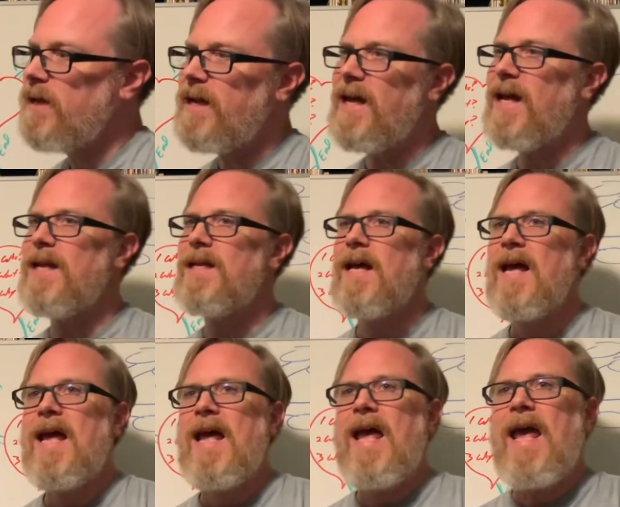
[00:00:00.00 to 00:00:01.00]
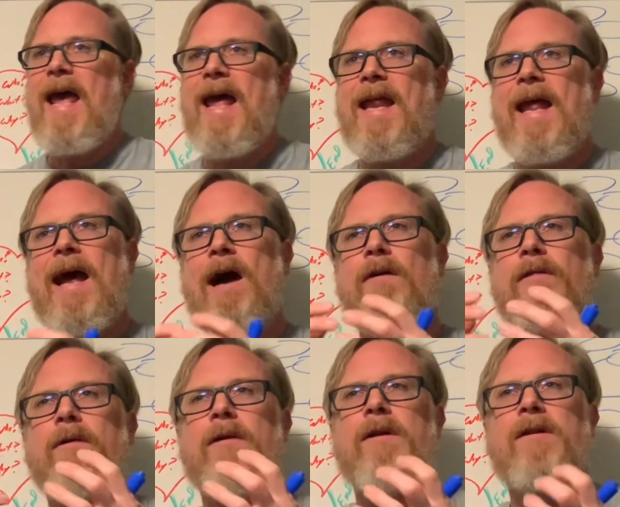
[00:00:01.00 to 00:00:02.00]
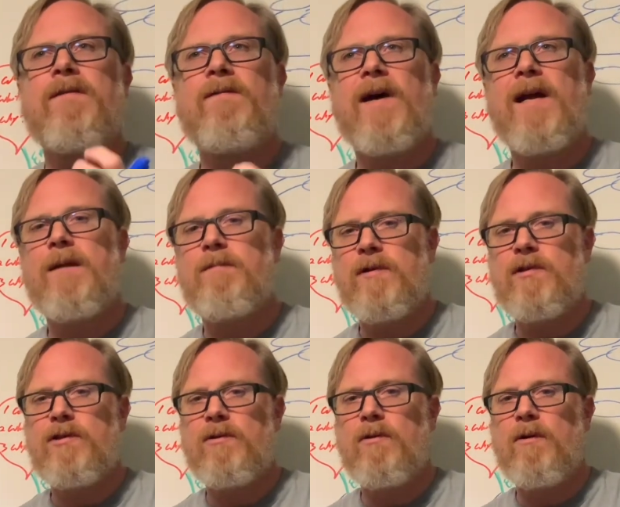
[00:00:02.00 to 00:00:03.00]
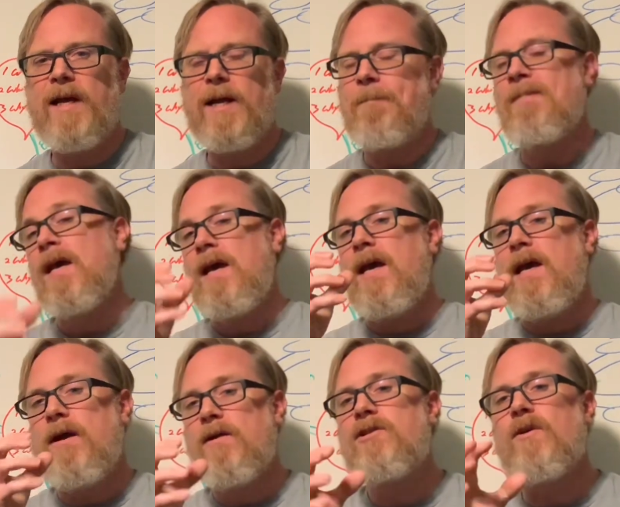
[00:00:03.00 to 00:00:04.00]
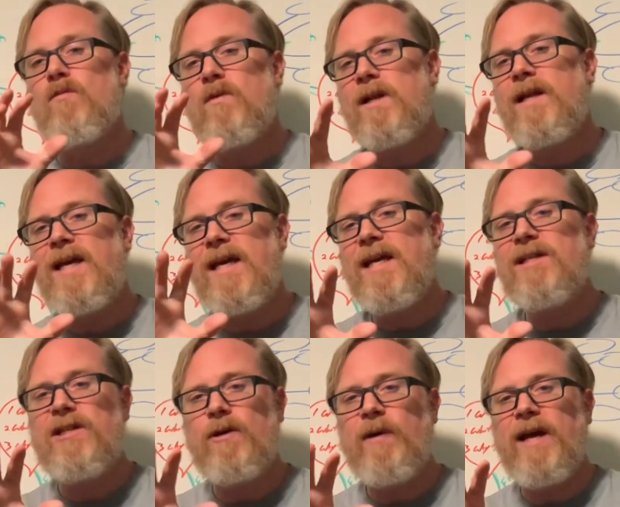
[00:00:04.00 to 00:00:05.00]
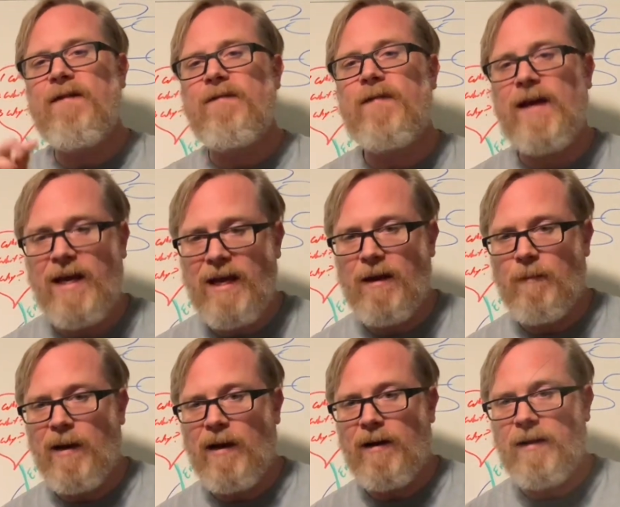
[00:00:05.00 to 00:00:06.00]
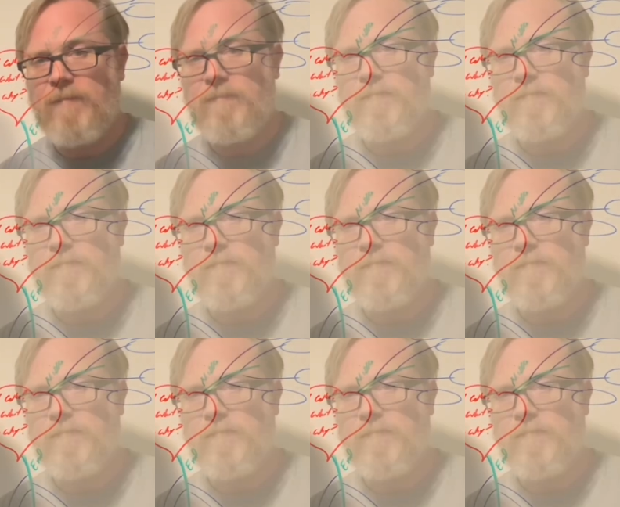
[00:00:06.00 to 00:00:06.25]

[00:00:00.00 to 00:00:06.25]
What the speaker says: and end, and how they're going to divide up the story. Here's a really easy way of thinking about it.